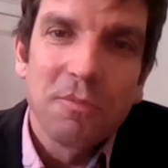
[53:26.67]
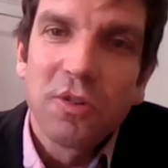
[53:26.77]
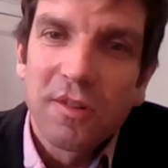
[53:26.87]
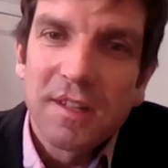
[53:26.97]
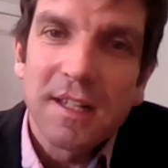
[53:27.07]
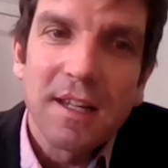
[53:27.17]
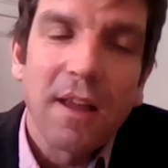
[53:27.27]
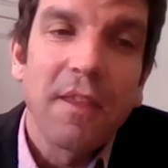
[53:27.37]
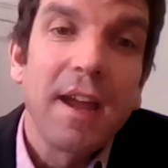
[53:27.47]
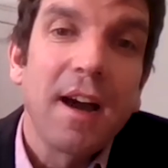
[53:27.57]

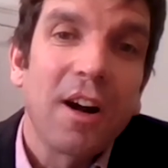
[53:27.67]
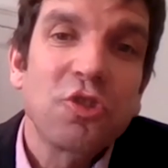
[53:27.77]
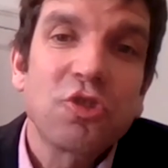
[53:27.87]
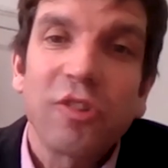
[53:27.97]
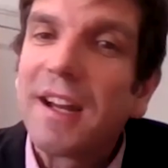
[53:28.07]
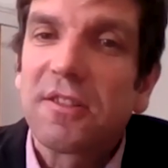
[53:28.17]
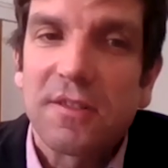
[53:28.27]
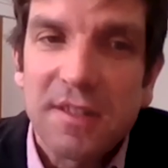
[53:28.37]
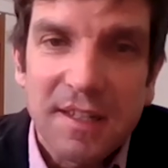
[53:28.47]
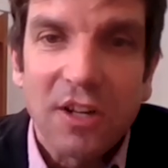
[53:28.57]
community, and they are
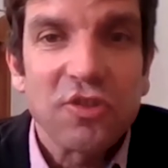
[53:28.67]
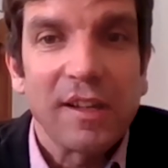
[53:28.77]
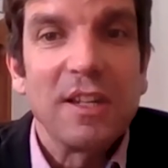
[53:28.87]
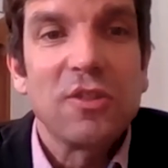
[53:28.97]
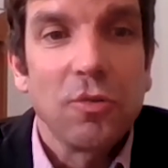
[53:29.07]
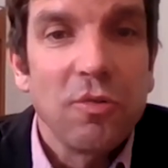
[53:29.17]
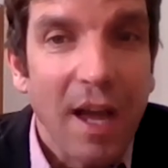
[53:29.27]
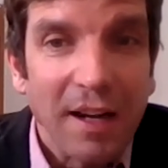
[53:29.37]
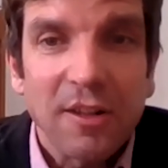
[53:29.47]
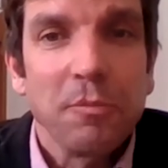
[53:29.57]
traitors essentially to
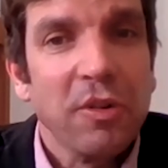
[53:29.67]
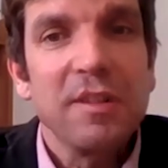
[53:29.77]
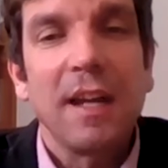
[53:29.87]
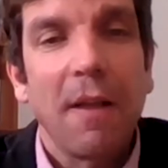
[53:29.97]
that community.